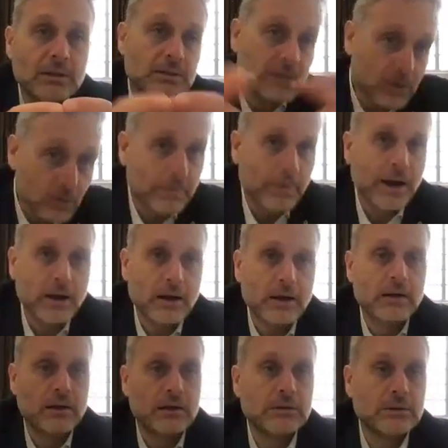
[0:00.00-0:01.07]
It's the chuppah.
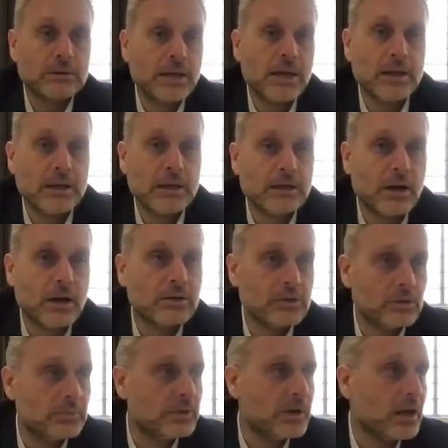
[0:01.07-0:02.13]
Today, in our
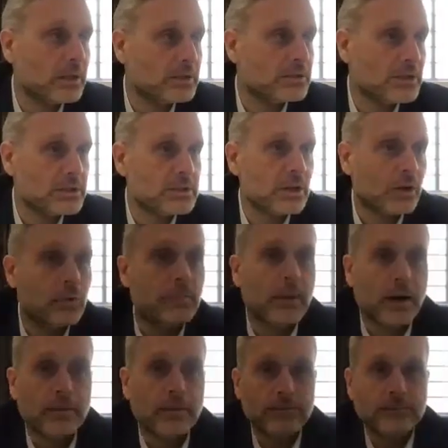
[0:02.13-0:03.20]
terminology, it's the
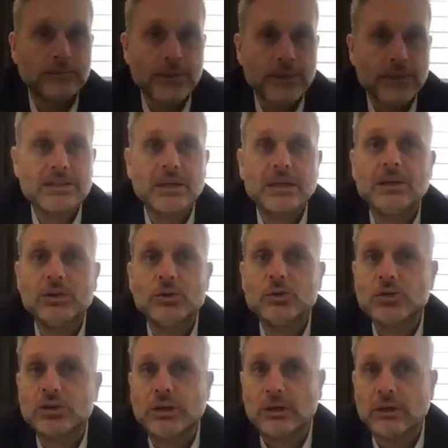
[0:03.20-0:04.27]
chuppah. That's the
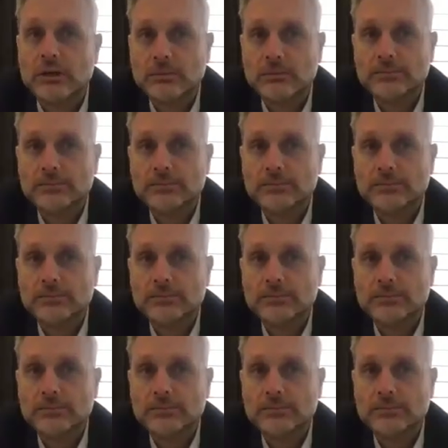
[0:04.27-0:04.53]
Kiddushin.